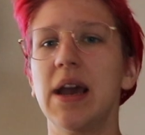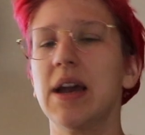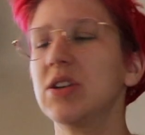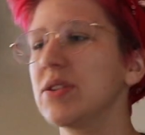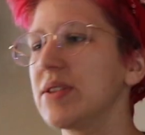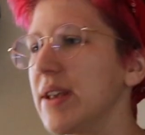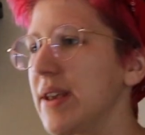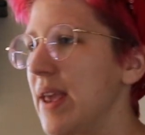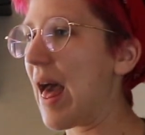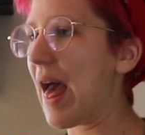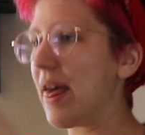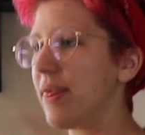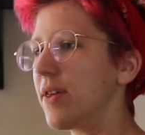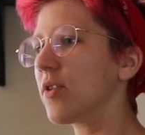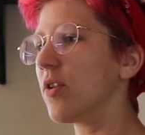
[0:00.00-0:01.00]
and just like
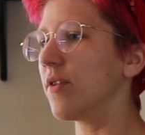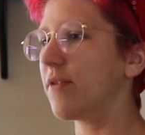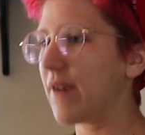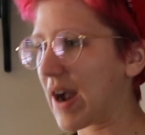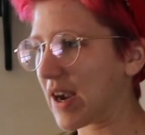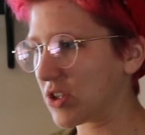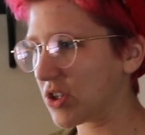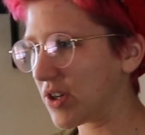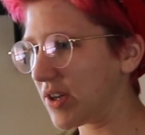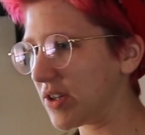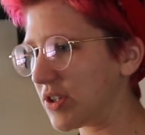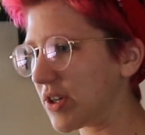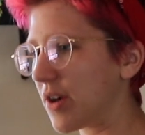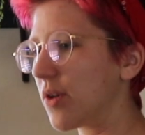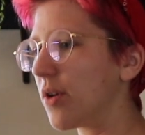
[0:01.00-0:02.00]
ethical fashion in
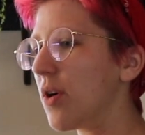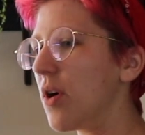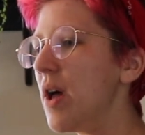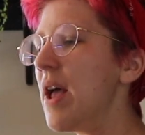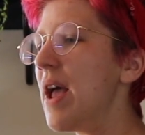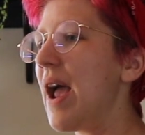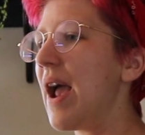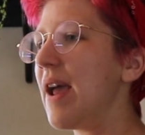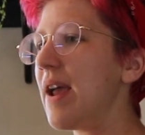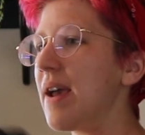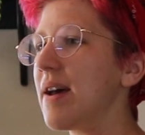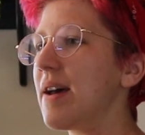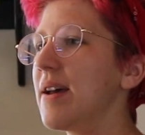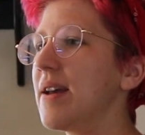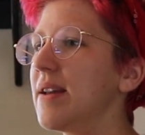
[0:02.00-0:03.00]
general,
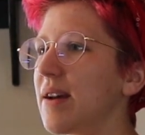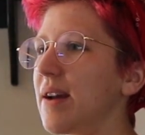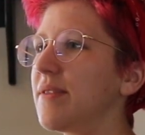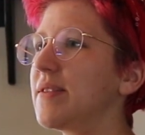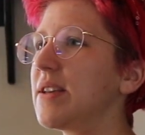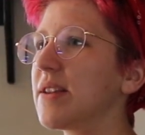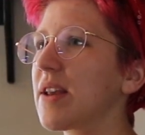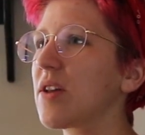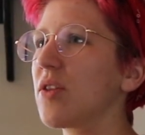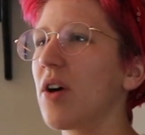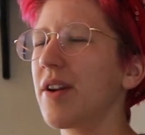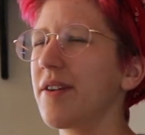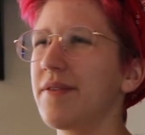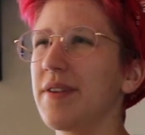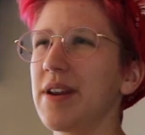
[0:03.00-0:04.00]
and I've seen like a
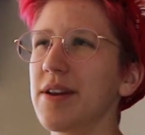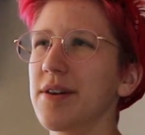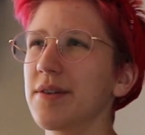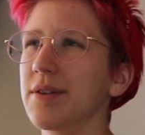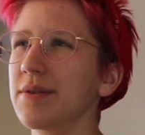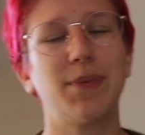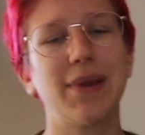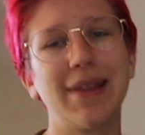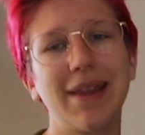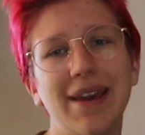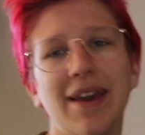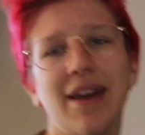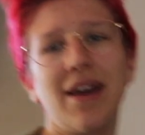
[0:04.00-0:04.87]
lot of videos be like,